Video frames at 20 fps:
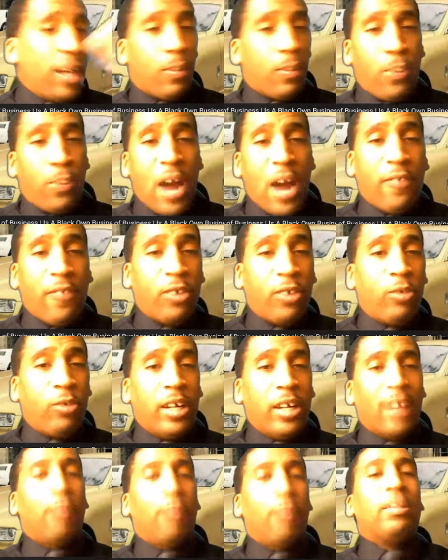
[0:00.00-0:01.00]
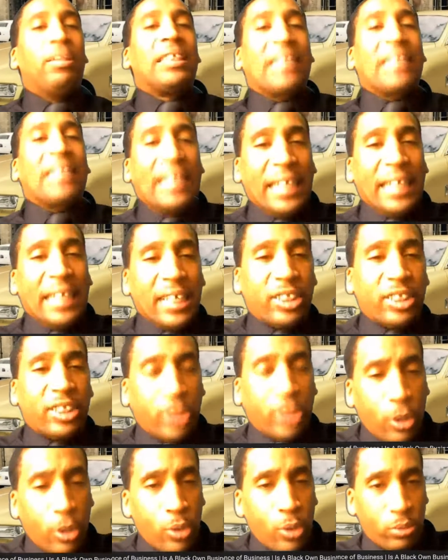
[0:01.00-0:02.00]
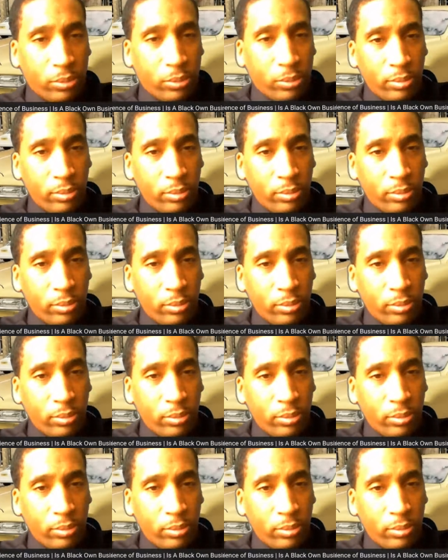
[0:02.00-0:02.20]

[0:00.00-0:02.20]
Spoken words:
a profit or whatever, but she is too.